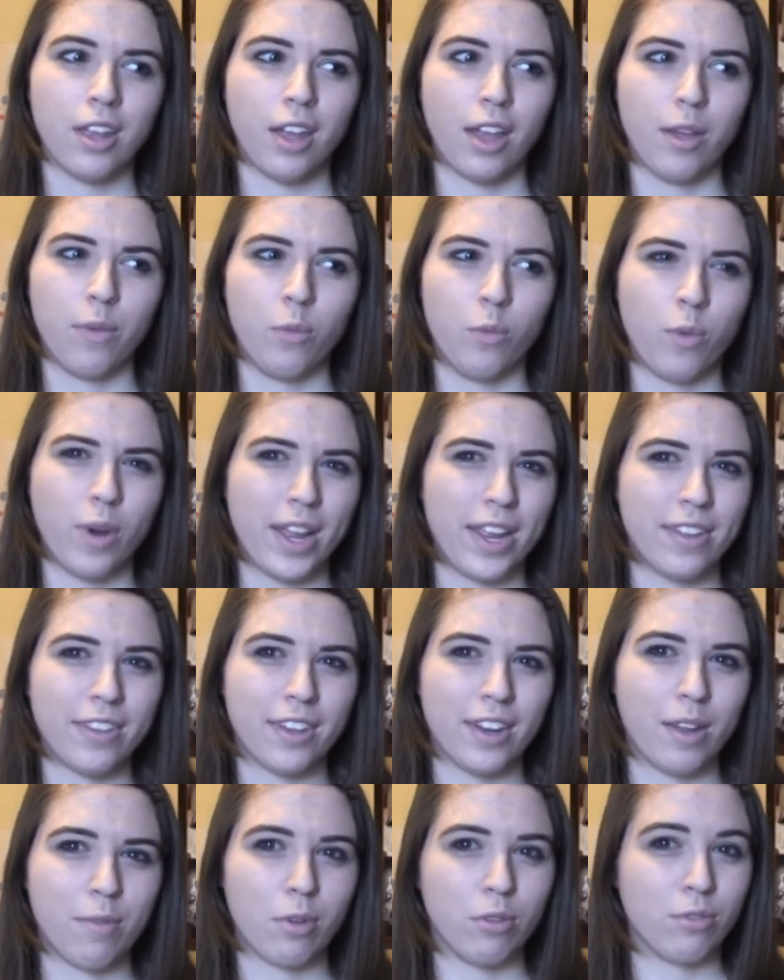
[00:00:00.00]
I'm white
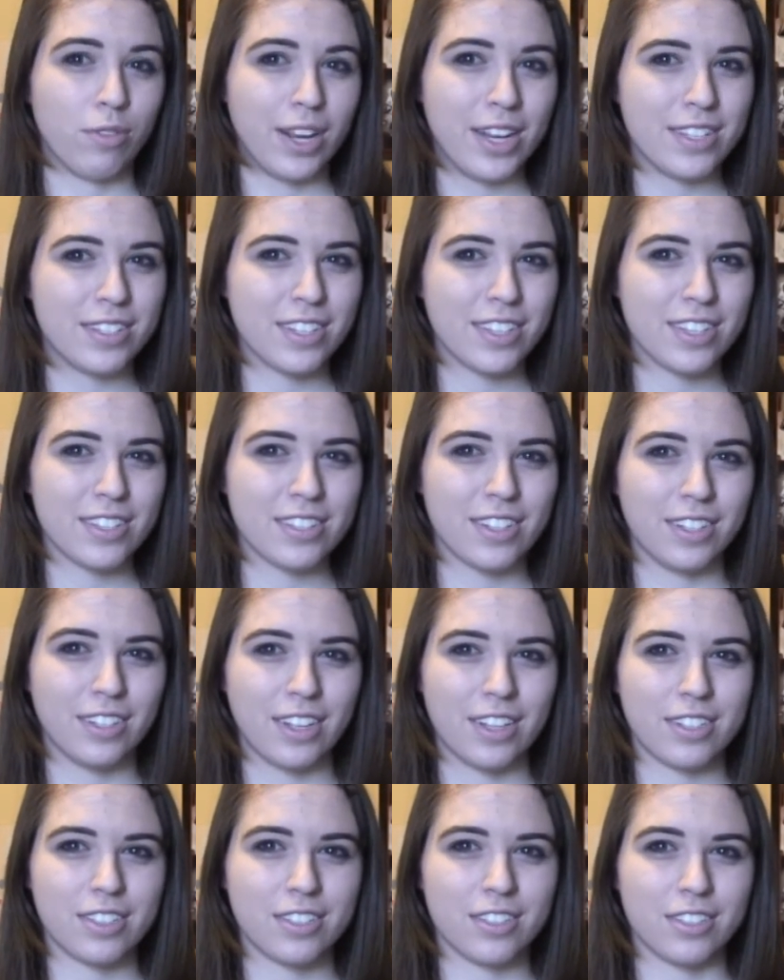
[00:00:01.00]
that I'm a racist, and
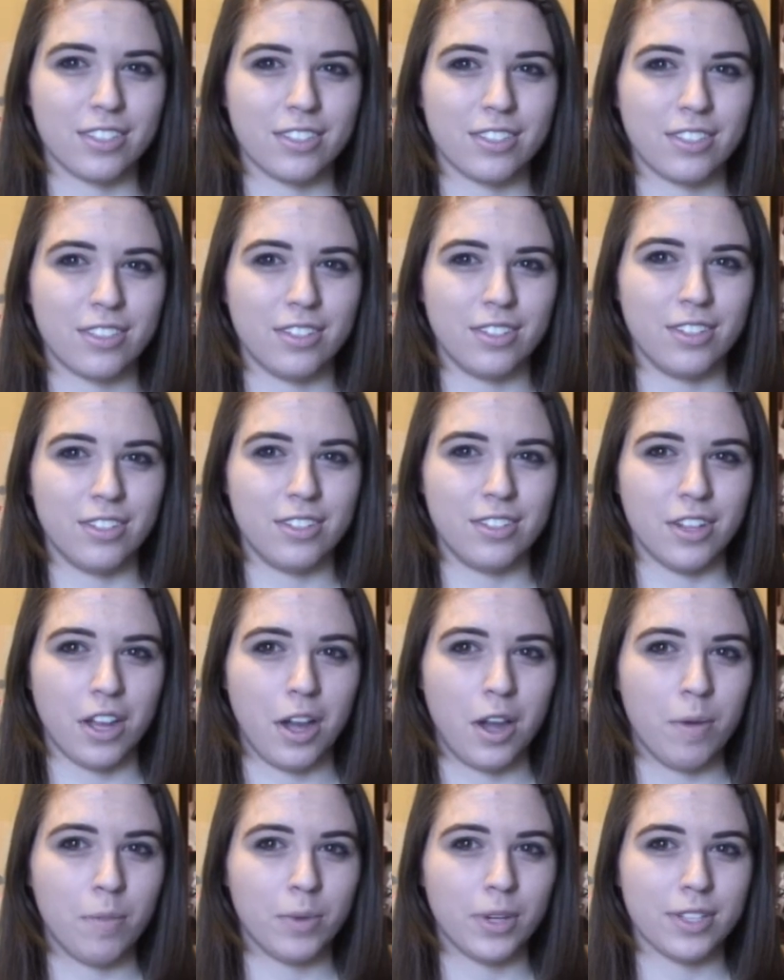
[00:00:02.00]
that's just
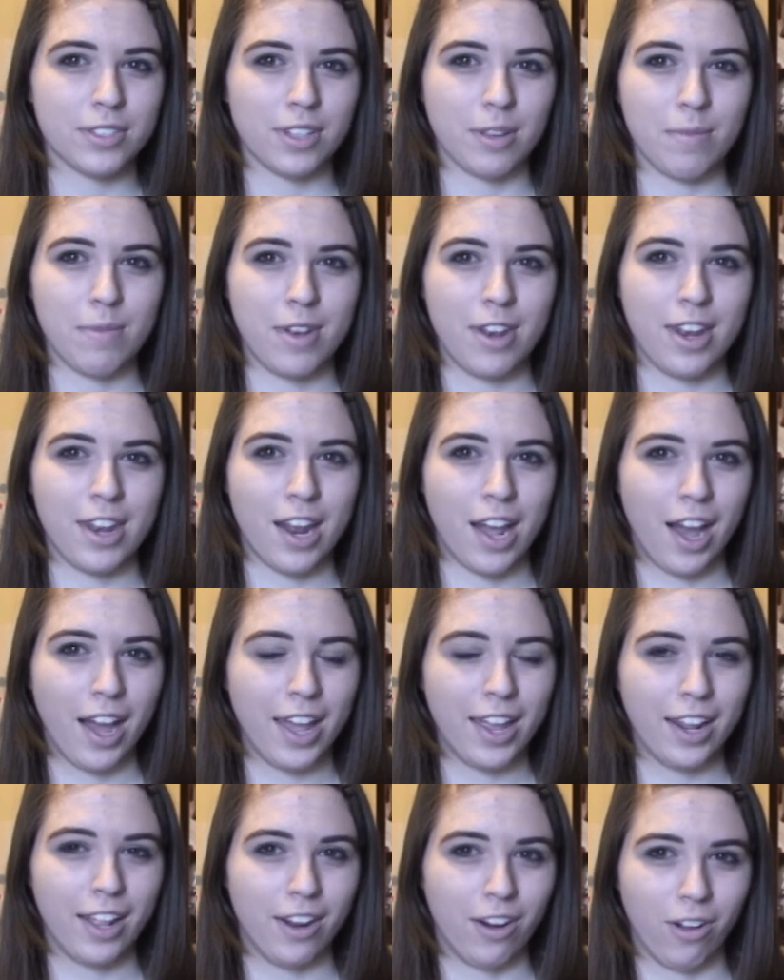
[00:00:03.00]
dumb because I'm
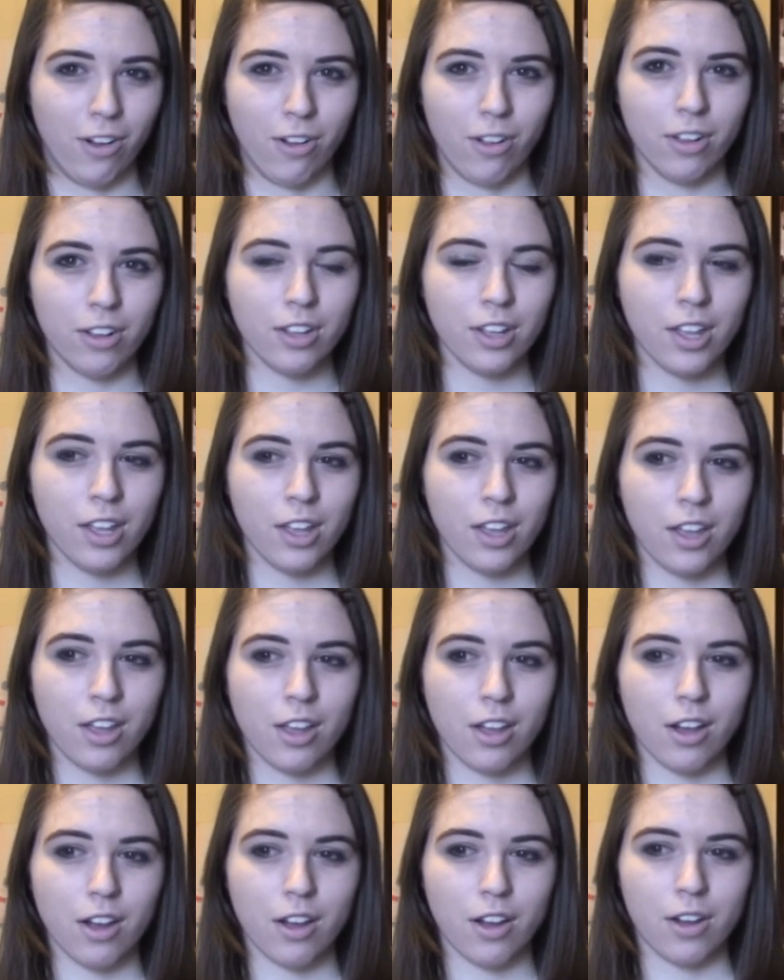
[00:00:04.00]
not at all.
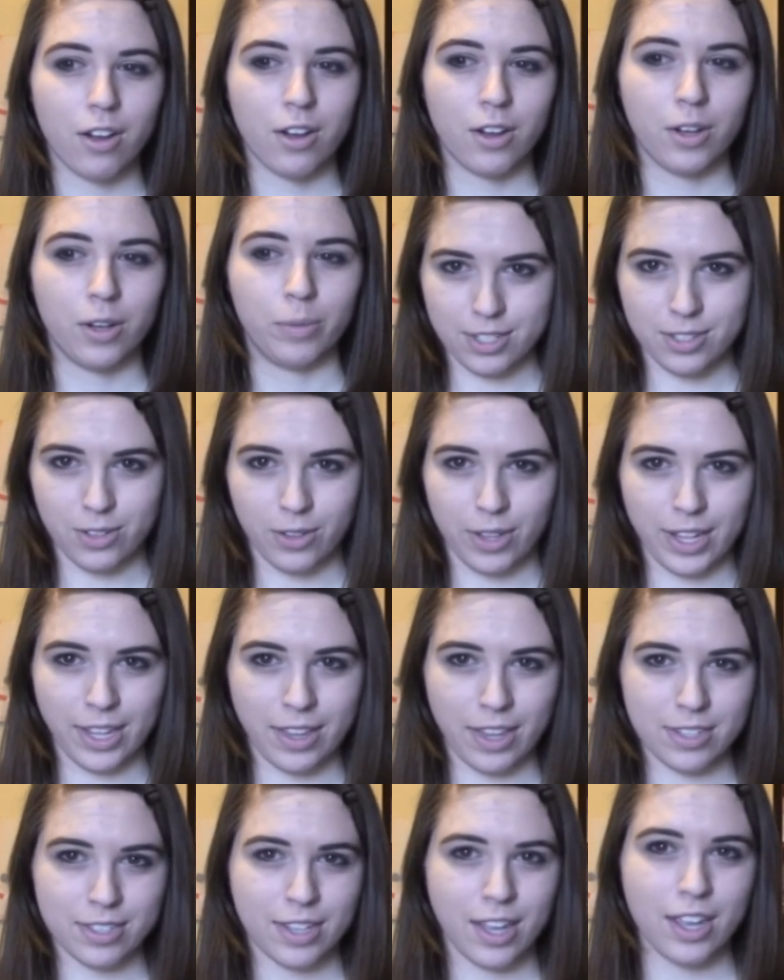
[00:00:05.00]
So like
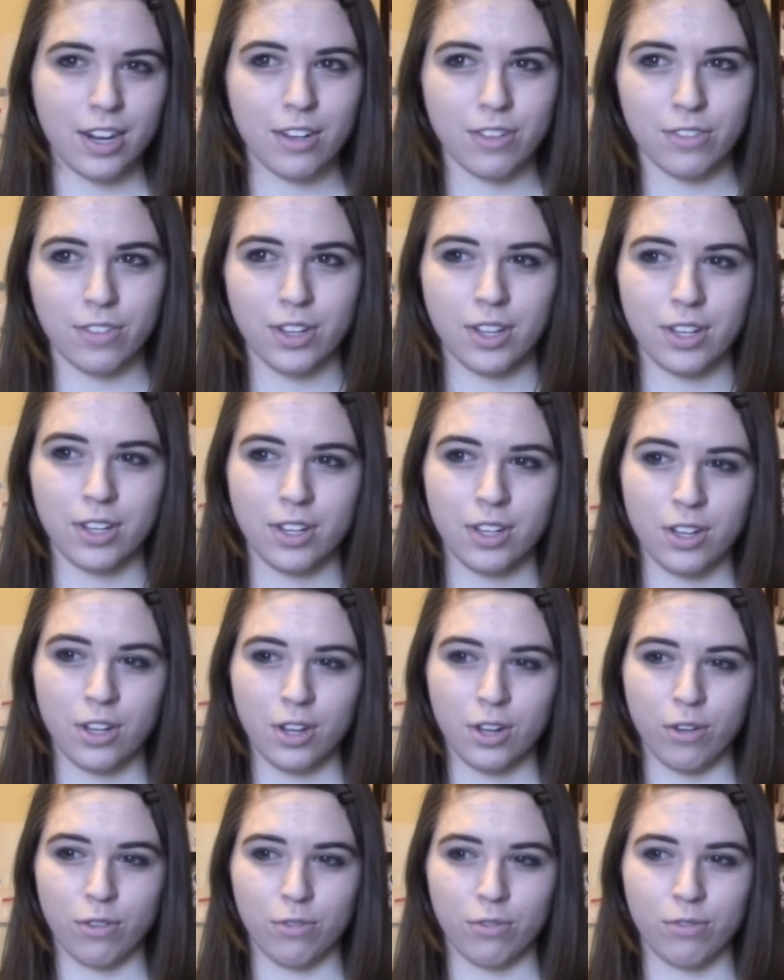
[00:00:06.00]
that's kind of
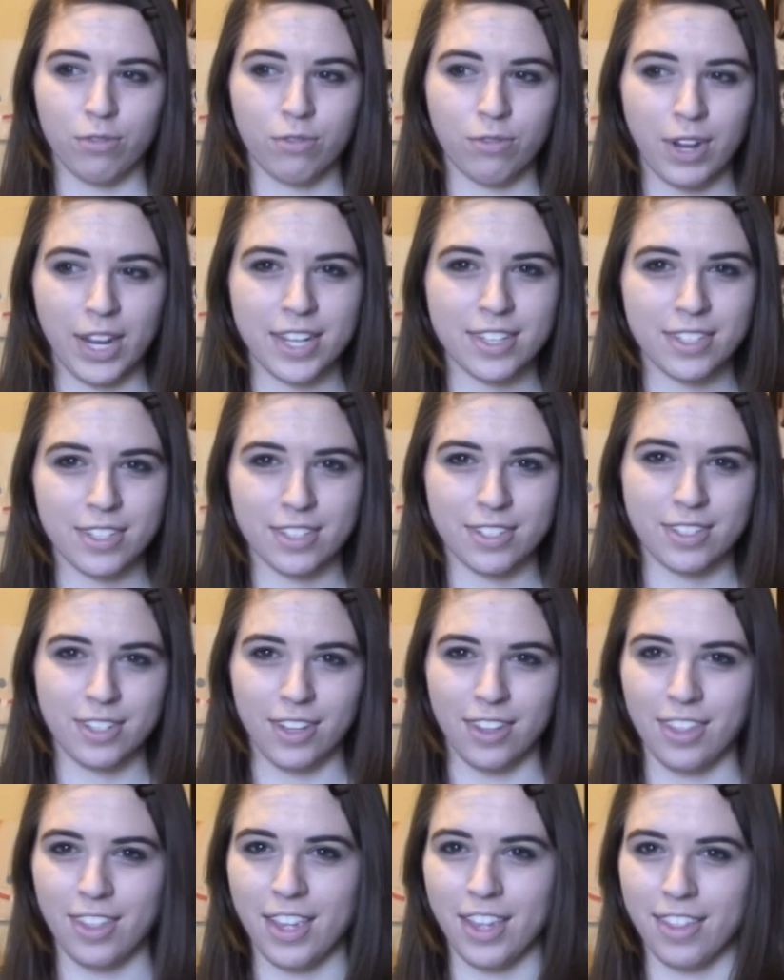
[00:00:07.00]
racist to
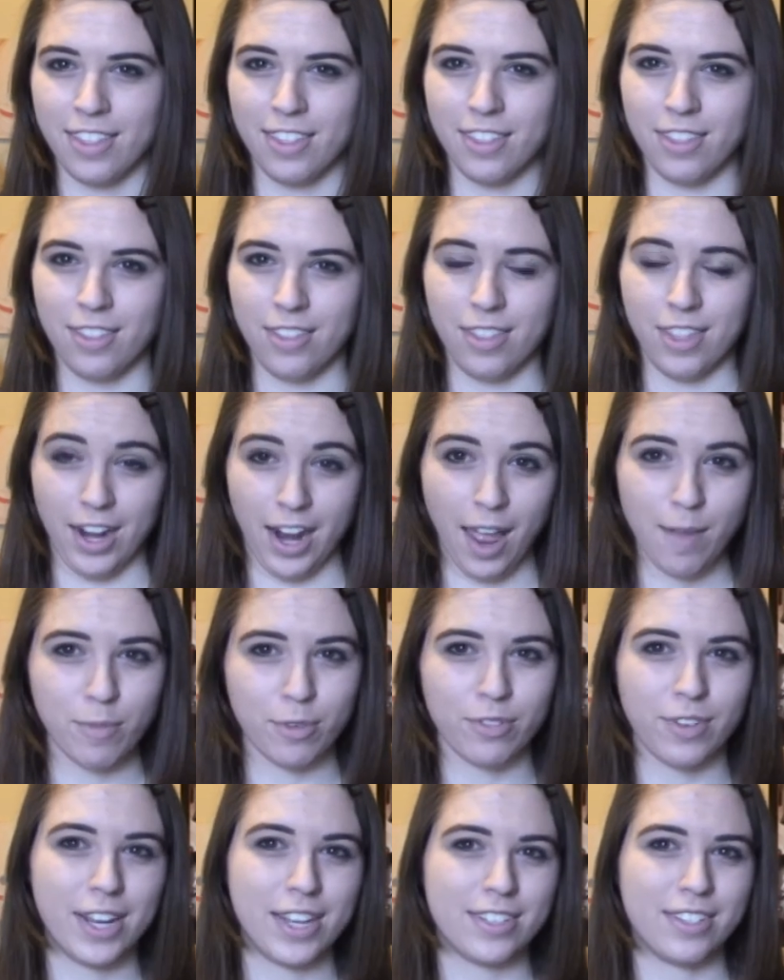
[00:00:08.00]
think that I'm a
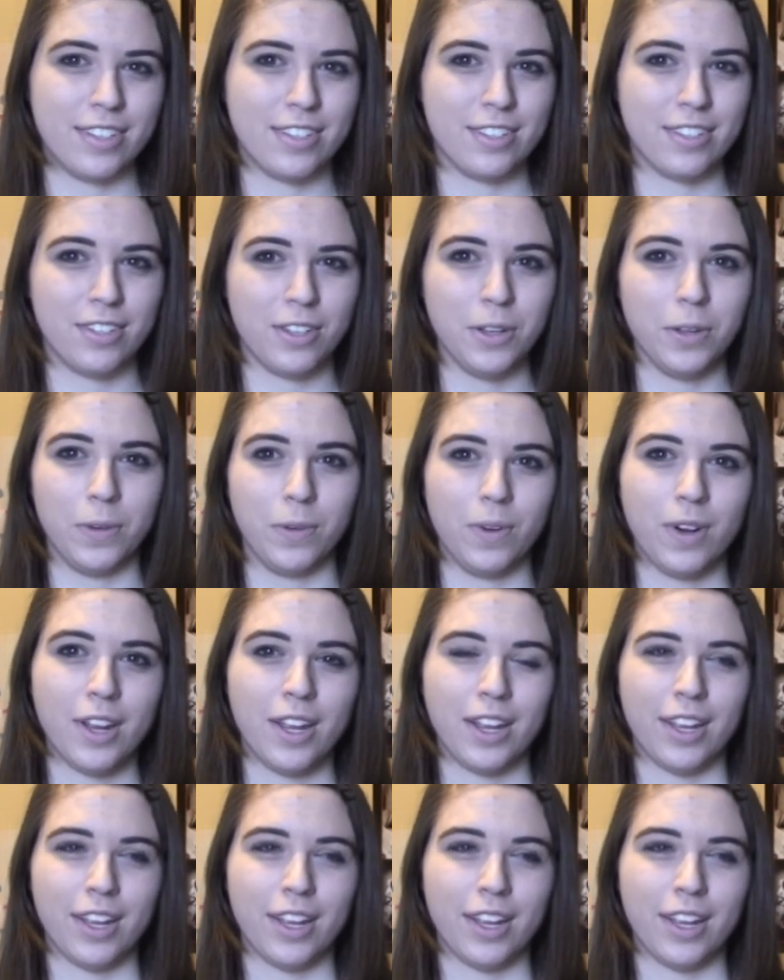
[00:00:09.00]
racist too.